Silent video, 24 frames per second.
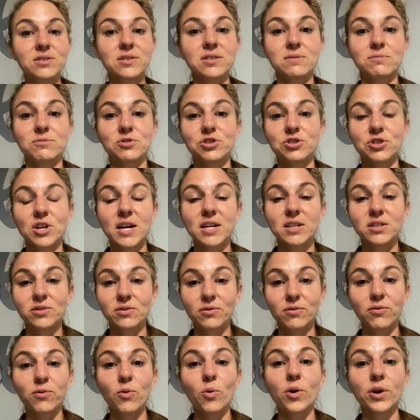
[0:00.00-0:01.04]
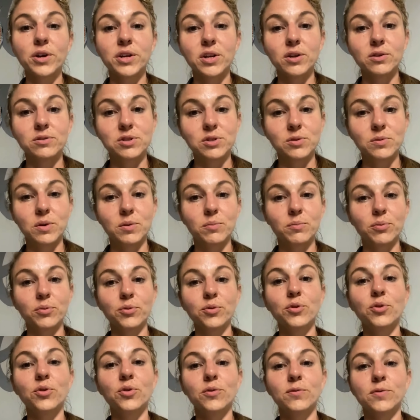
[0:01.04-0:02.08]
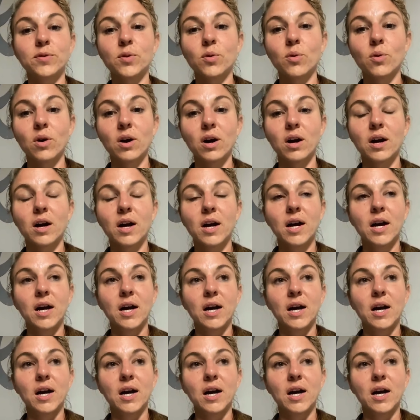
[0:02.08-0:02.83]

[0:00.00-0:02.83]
some strikes for you to improve your